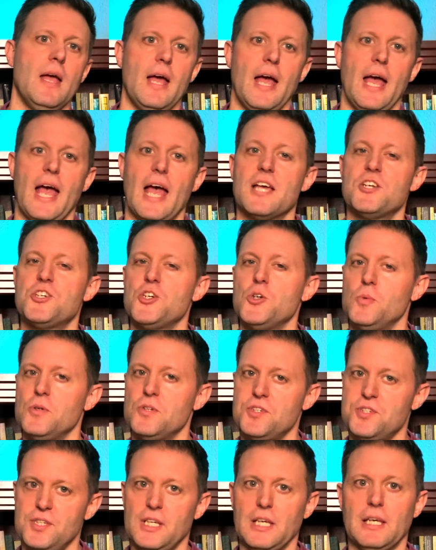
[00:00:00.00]
as you will
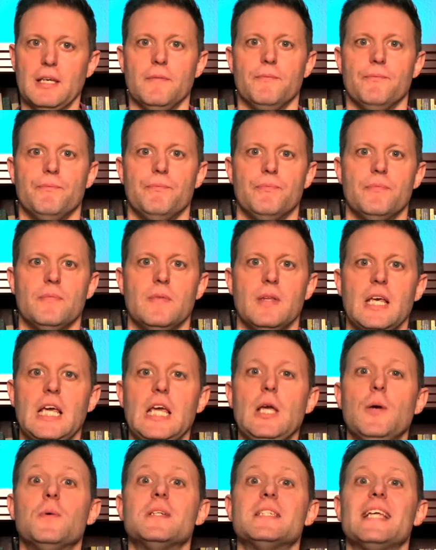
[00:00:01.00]
see,
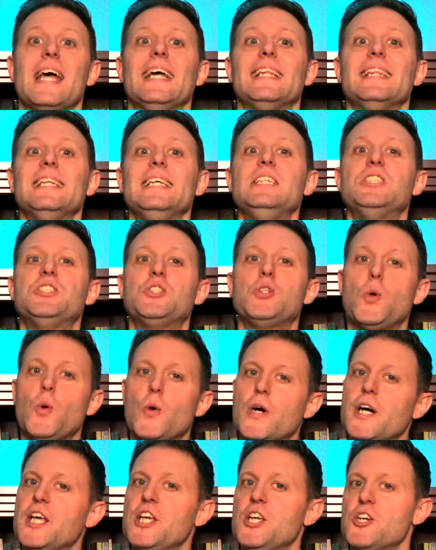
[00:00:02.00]
he was at least
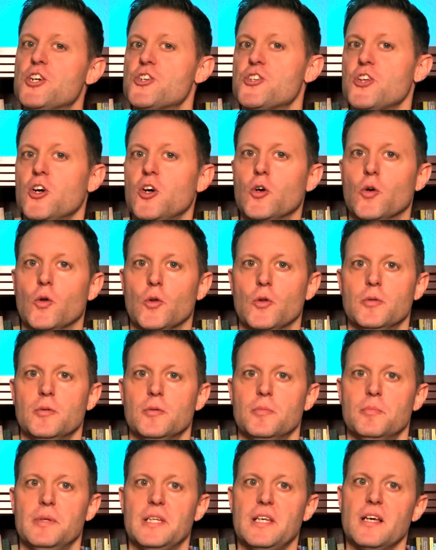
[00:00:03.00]
20 years old
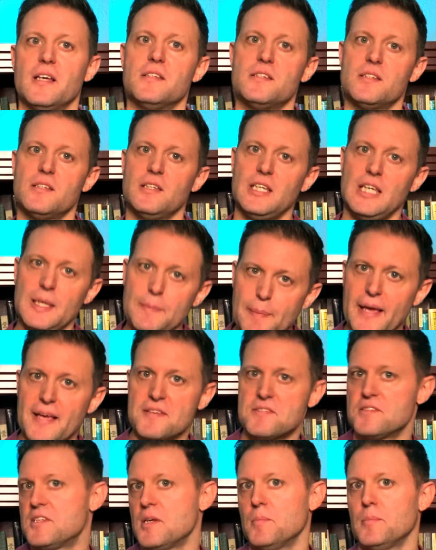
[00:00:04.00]
because he
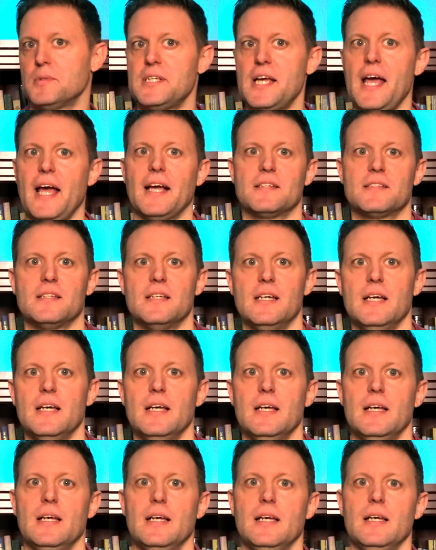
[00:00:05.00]
pays the temple tax.
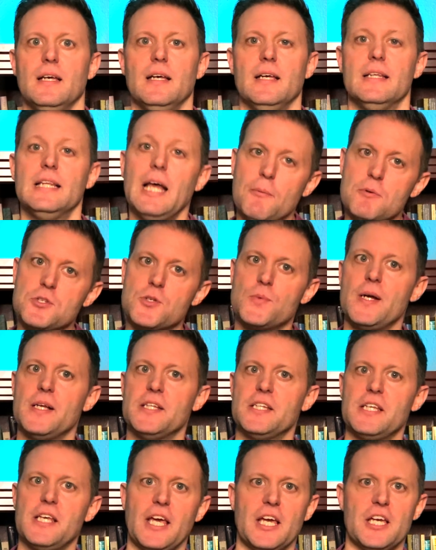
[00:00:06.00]
And that was around
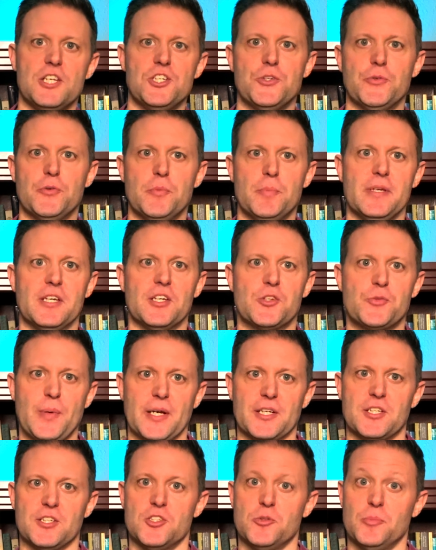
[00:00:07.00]
the age you would be
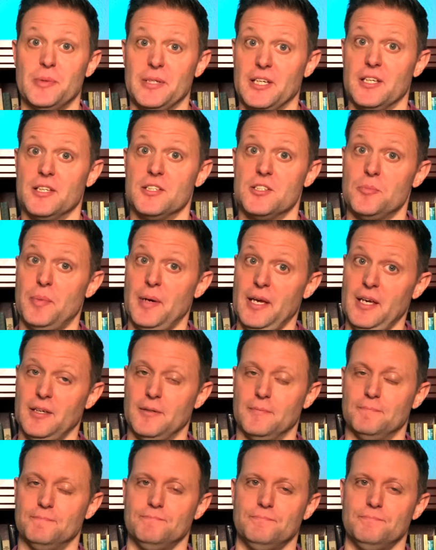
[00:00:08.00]
expected to begin to pay it.